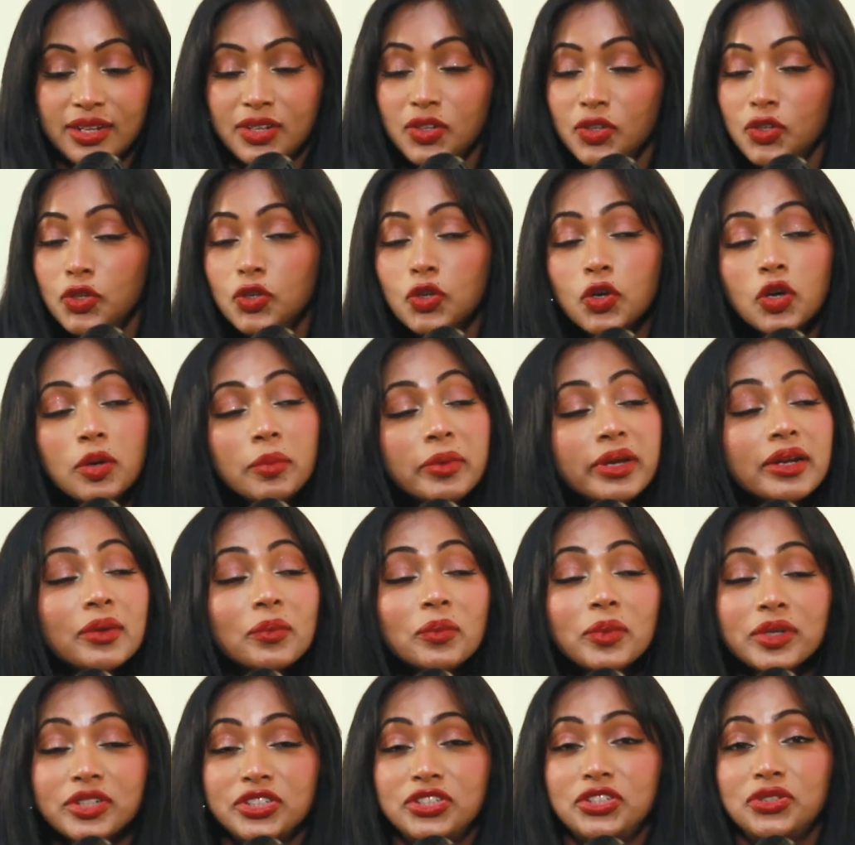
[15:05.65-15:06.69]
no matter
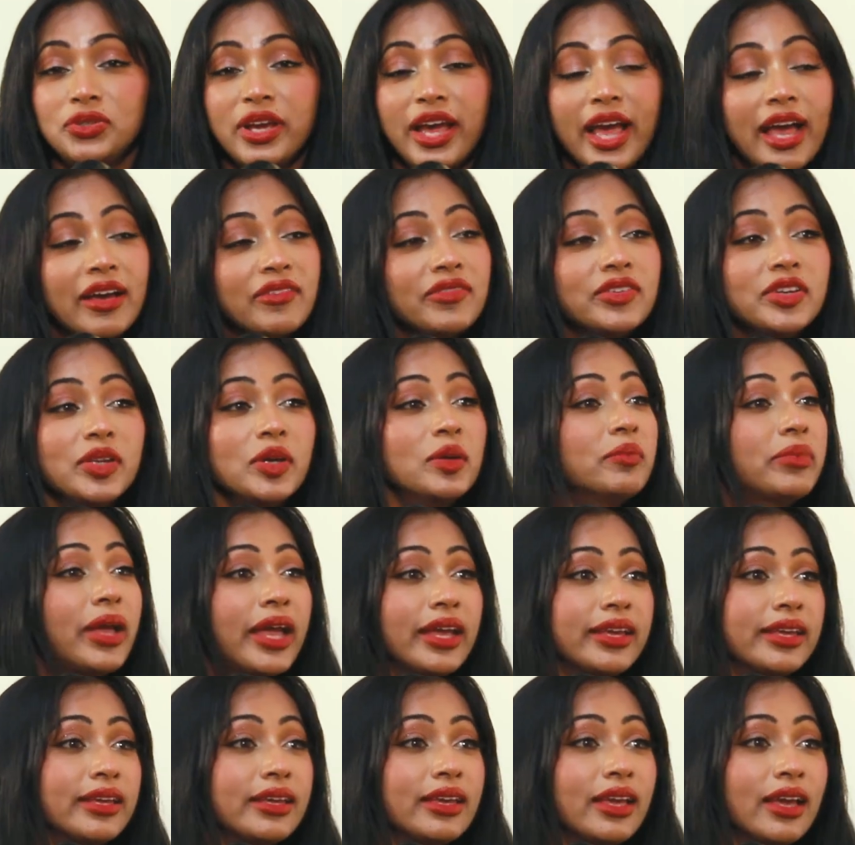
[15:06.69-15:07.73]
what you have in your
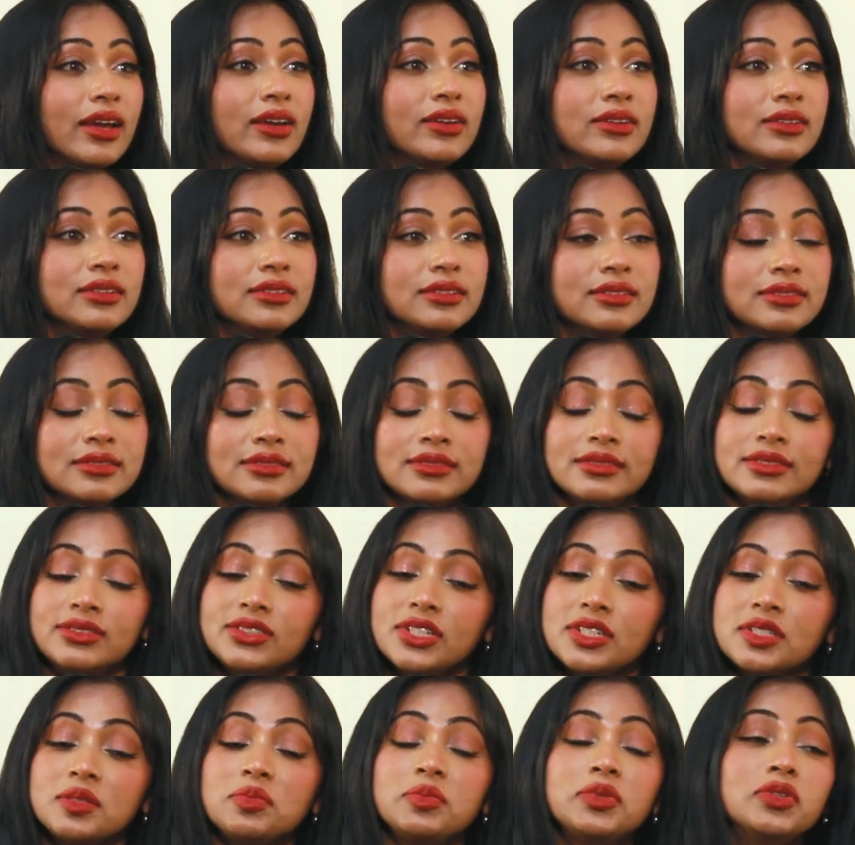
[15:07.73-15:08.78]
bank account,
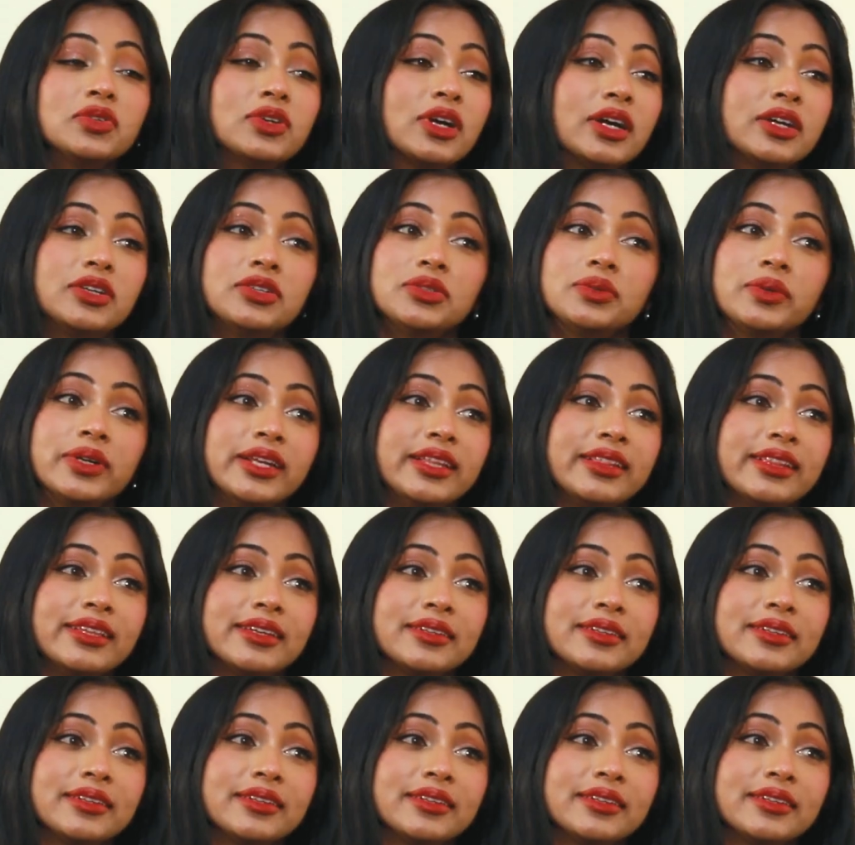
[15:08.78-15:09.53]
trust me, you can't do anything.